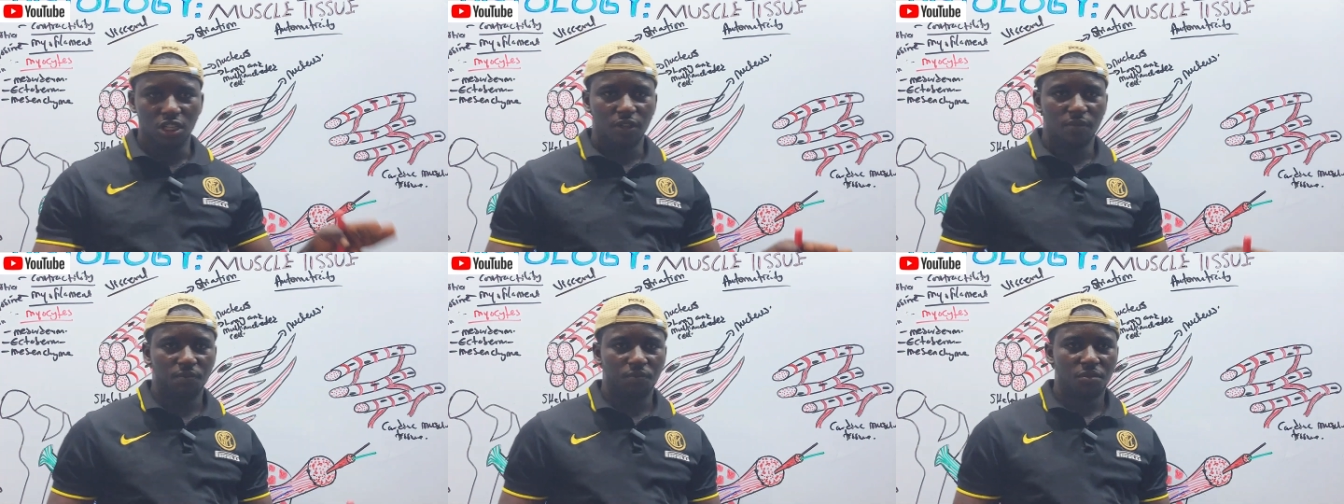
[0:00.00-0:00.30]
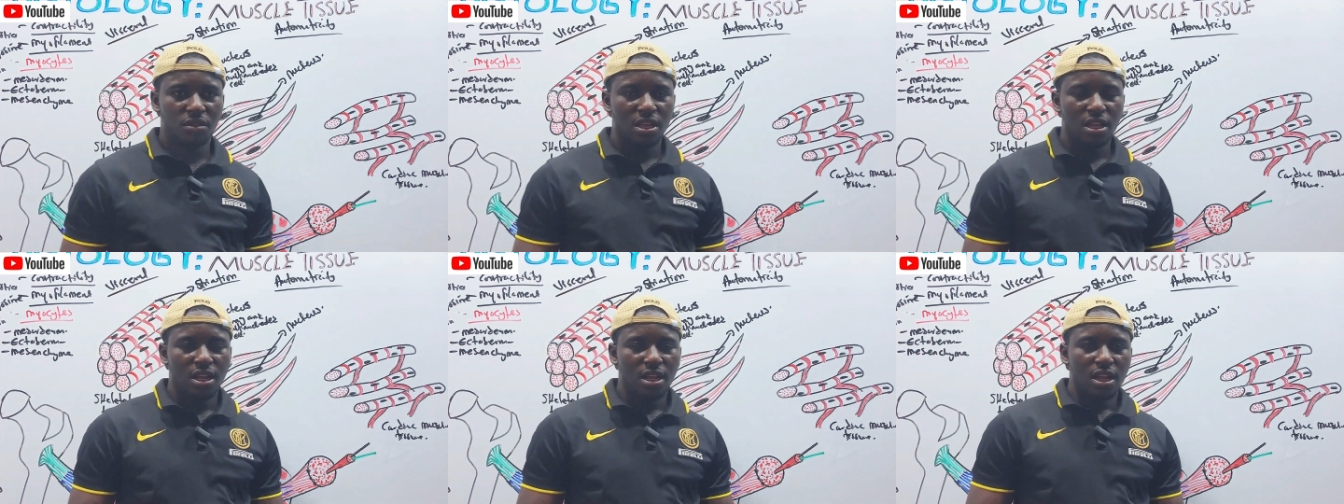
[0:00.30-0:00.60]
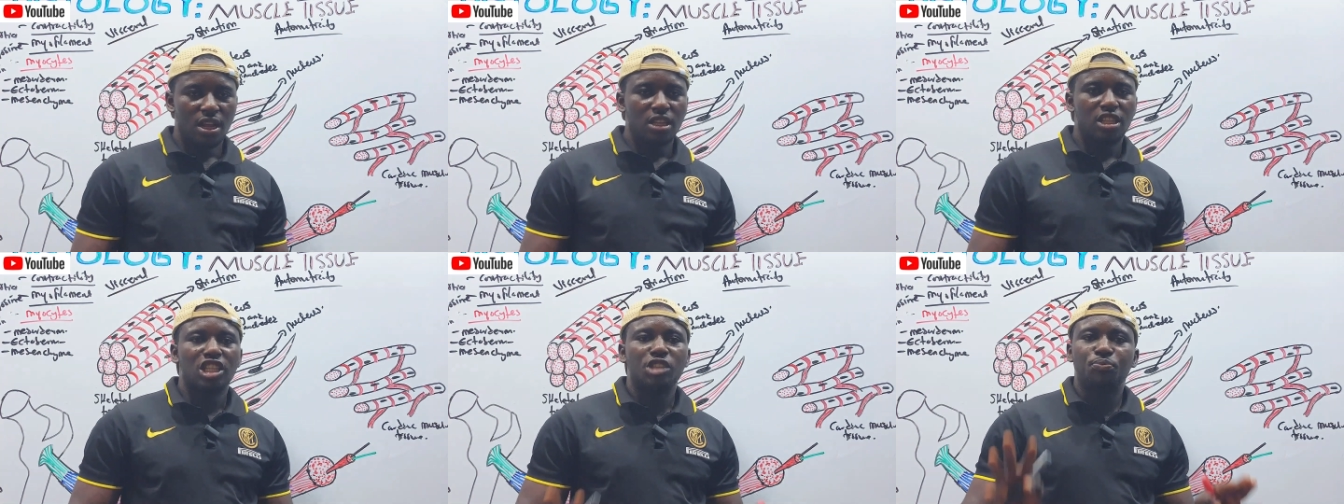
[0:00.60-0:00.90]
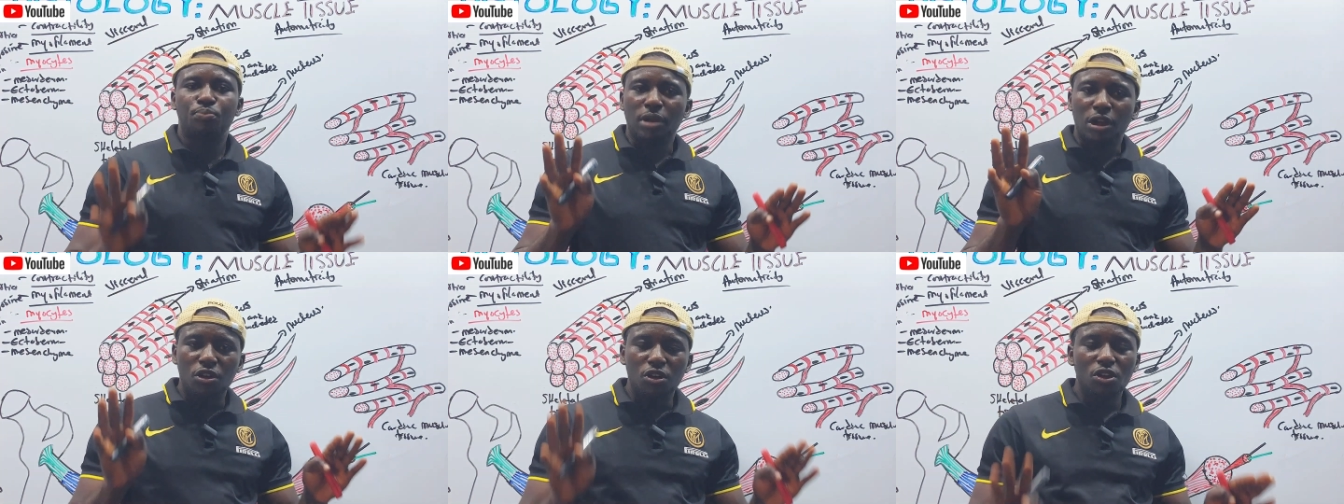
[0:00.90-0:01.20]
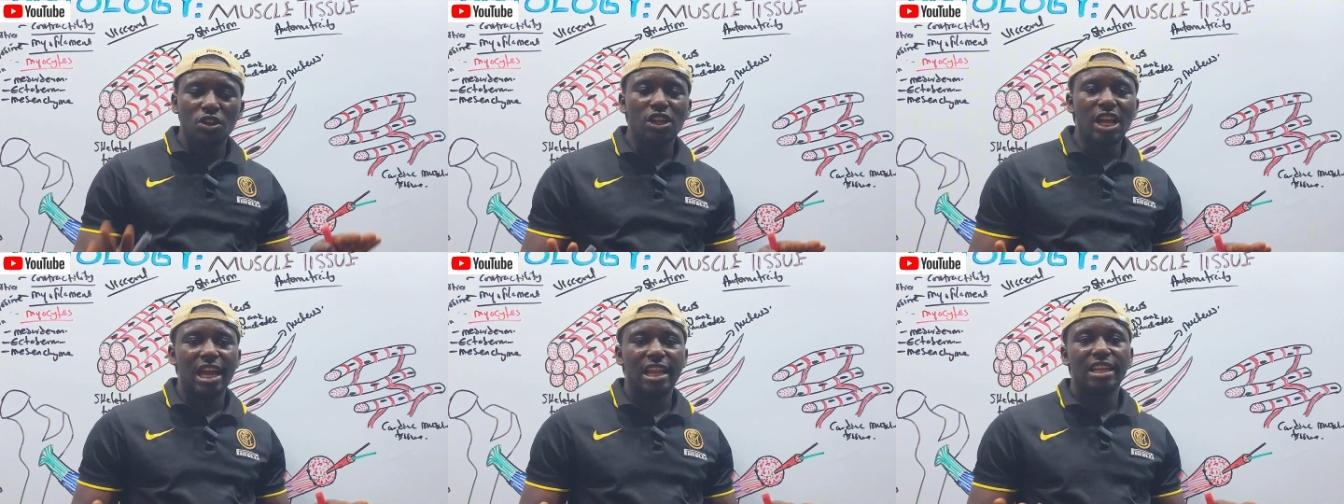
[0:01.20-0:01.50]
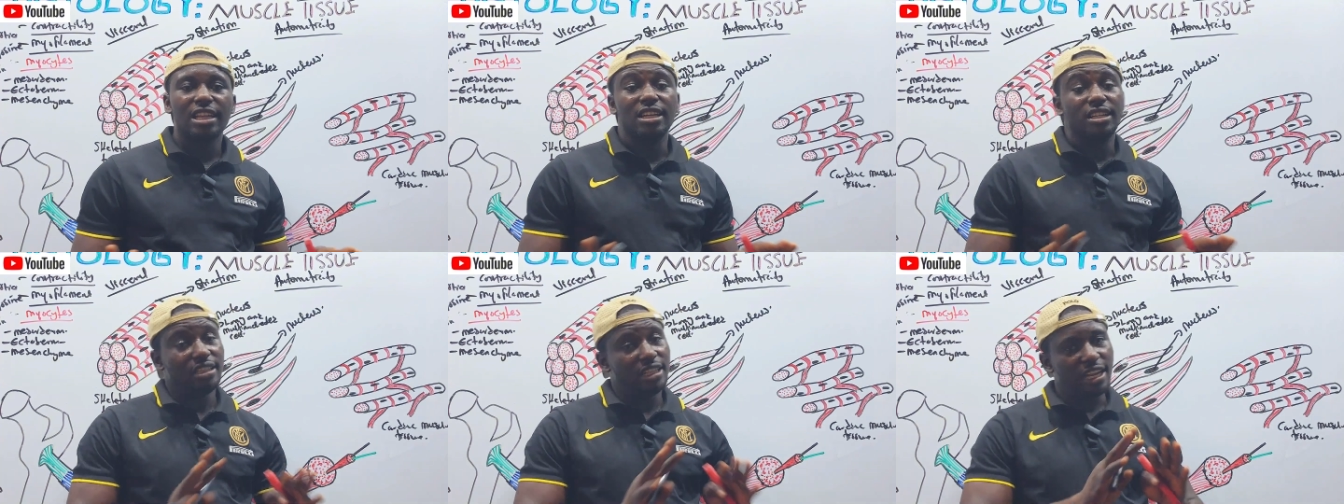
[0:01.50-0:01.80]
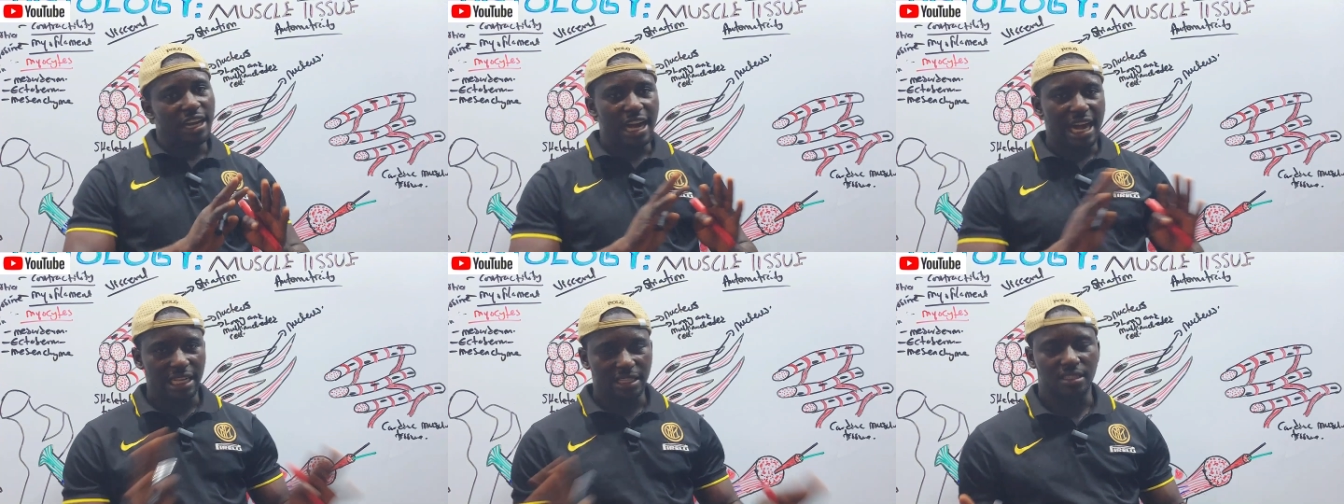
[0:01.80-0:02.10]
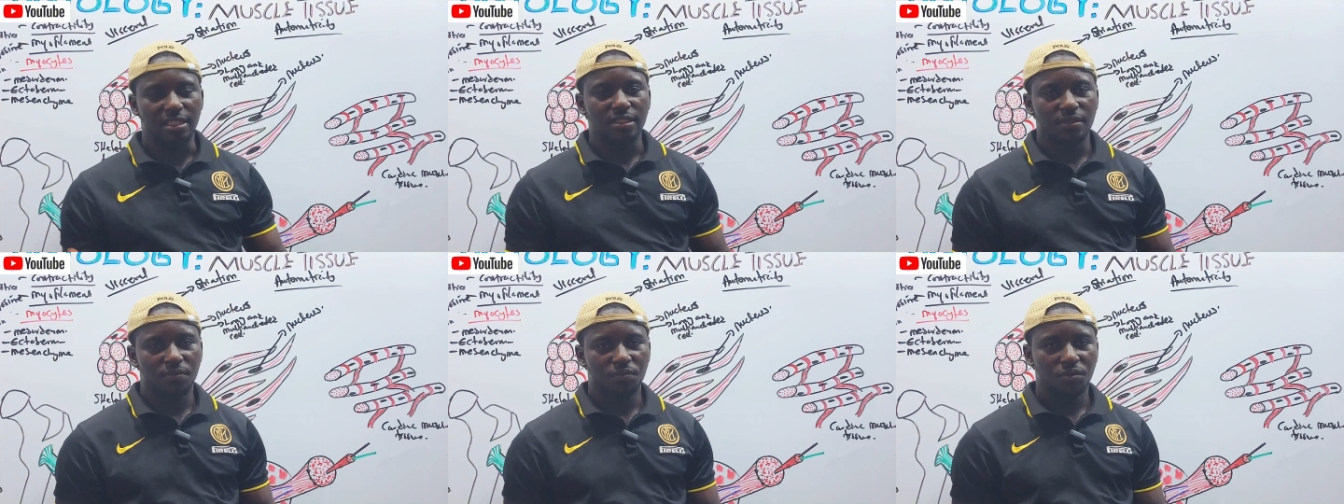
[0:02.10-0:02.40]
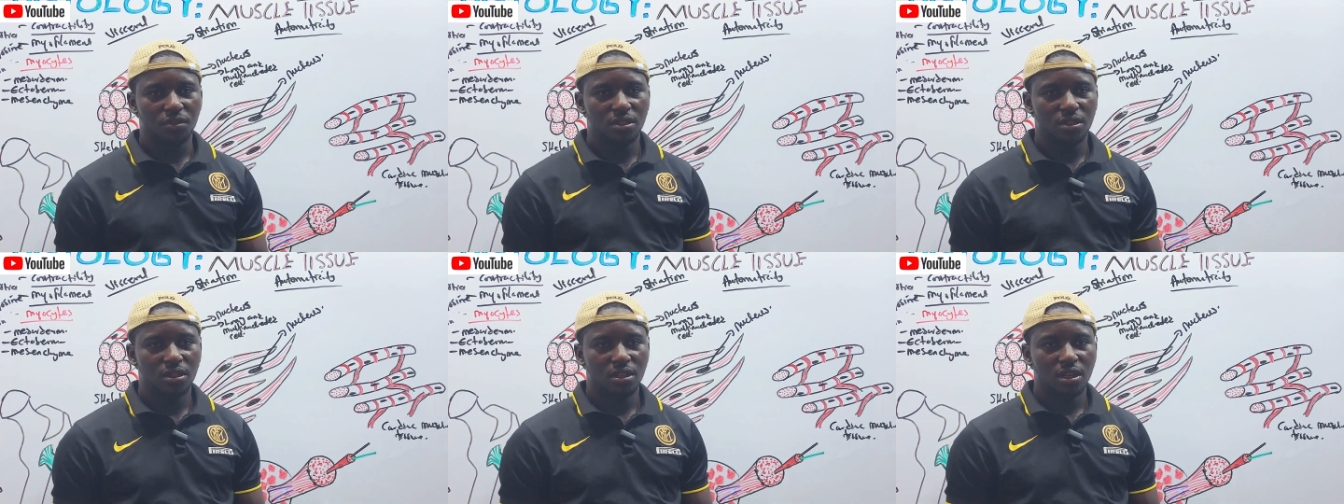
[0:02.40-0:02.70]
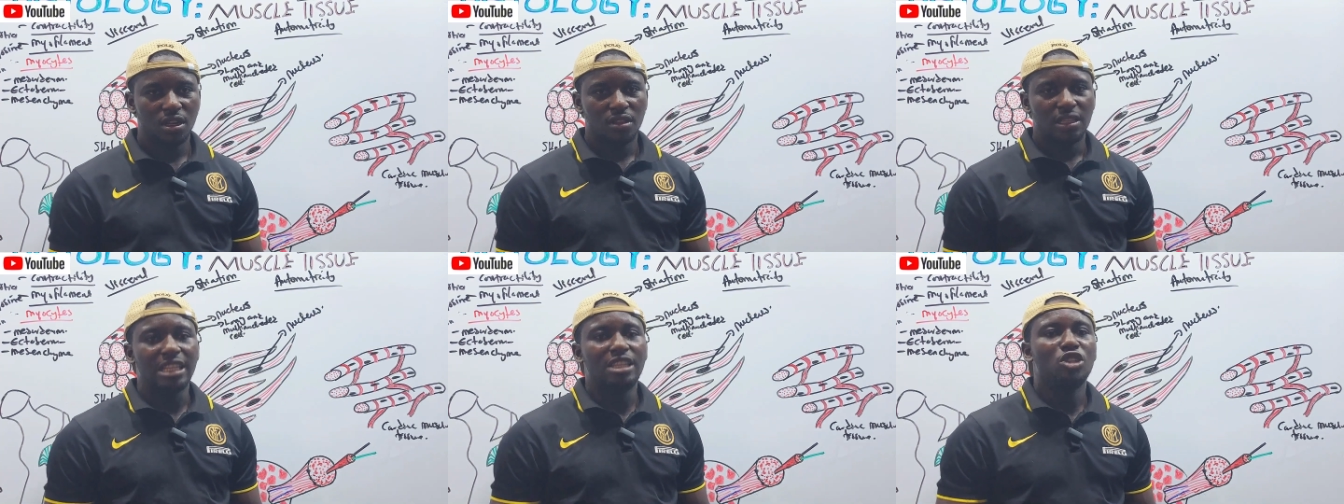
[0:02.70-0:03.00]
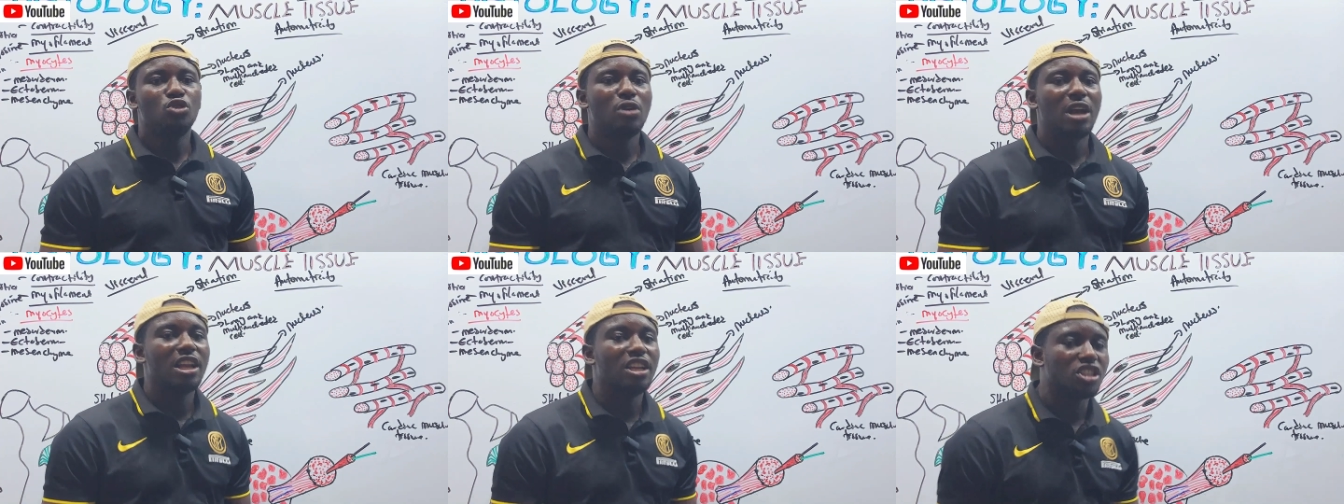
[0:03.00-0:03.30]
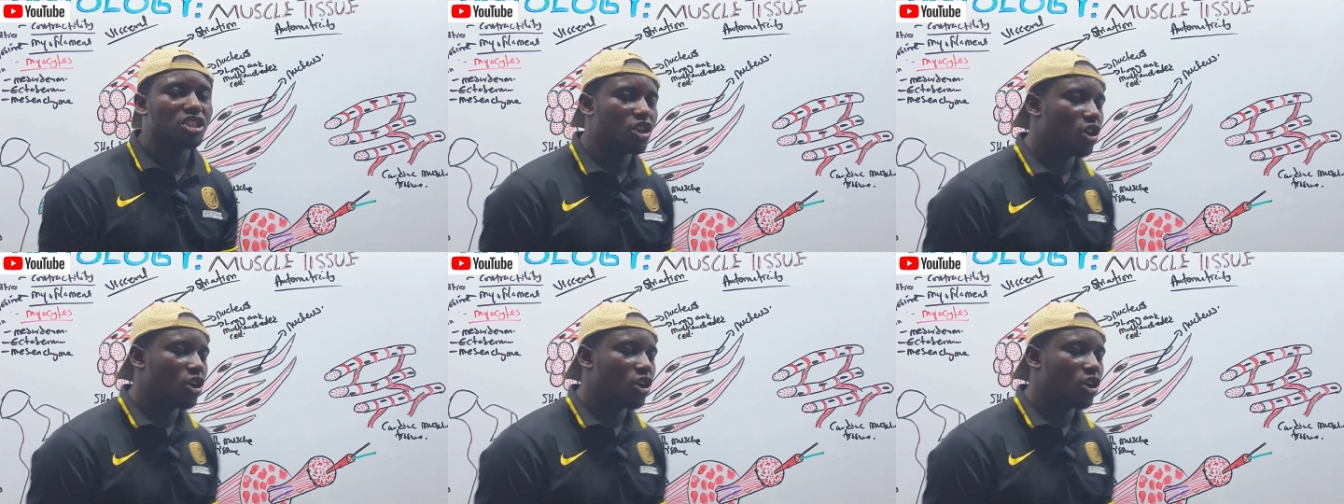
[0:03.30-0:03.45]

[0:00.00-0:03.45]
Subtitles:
It is peculiarly in the heart. That is why it's